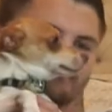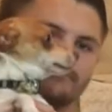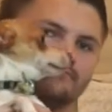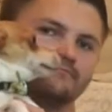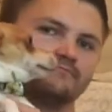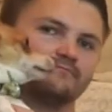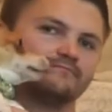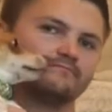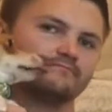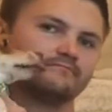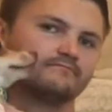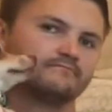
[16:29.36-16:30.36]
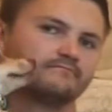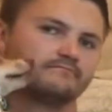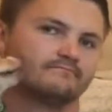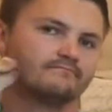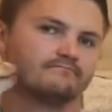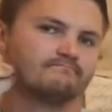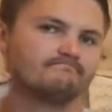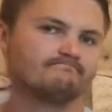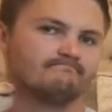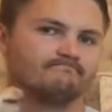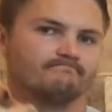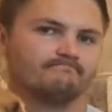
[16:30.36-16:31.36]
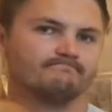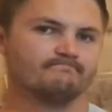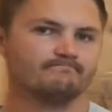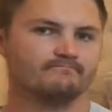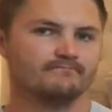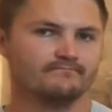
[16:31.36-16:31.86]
The person shown says nothing.